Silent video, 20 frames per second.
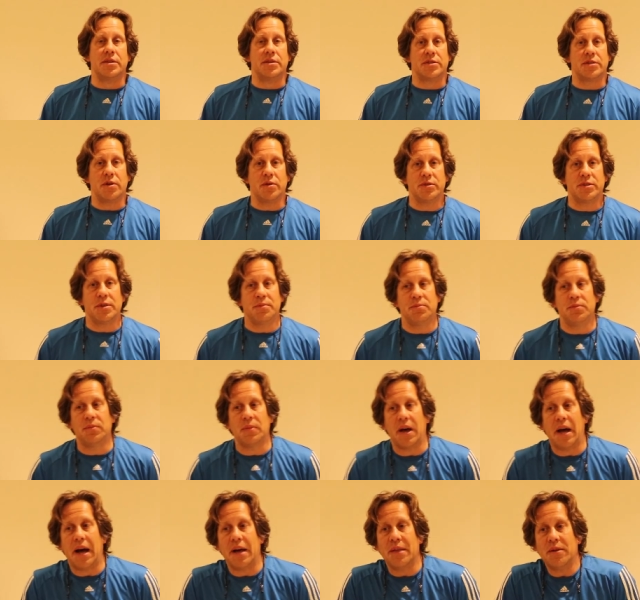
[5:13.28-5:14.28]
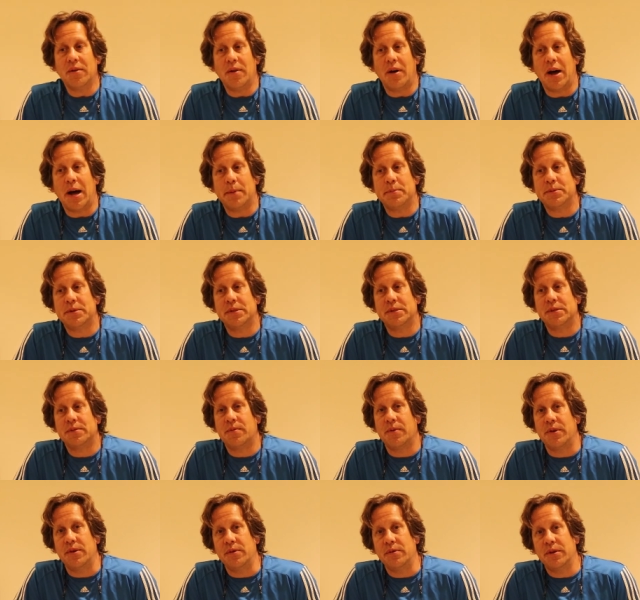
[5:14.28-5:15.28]
So some other options
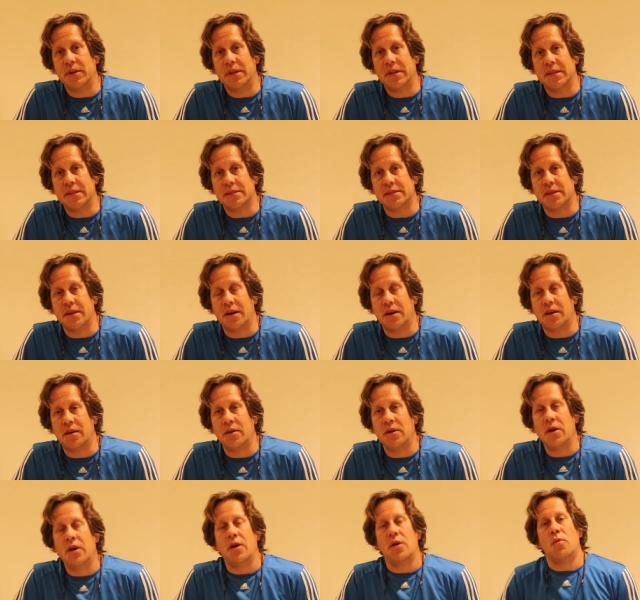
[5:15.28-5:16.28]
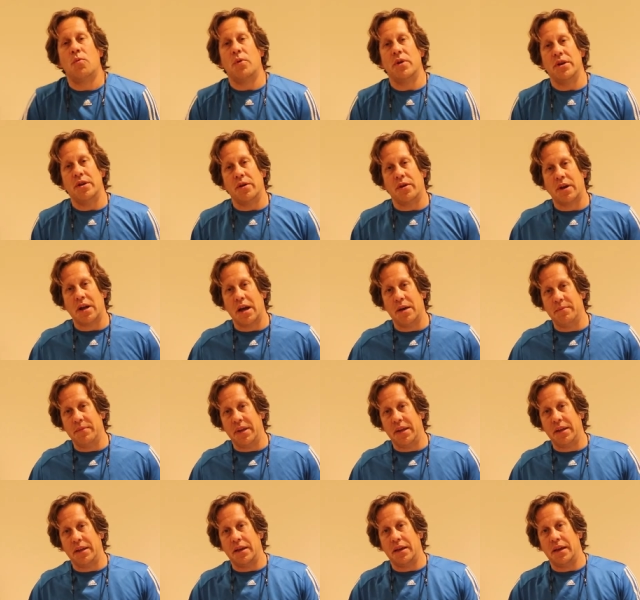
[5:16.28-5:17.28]
for you to consider when you're
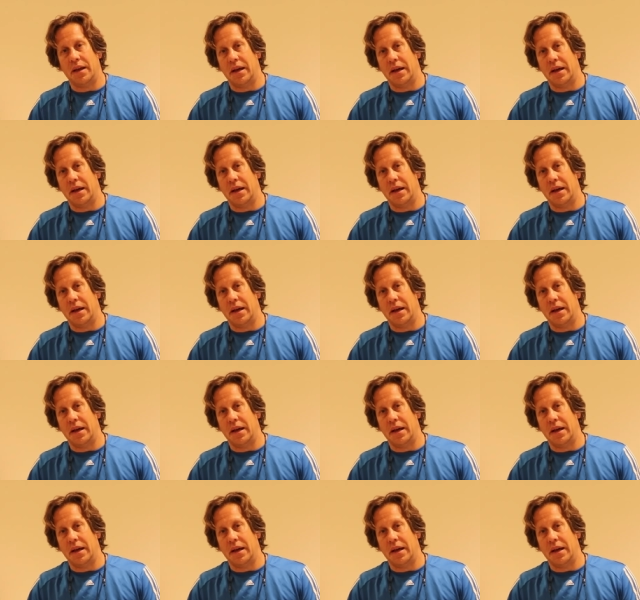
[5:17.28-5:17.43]
coming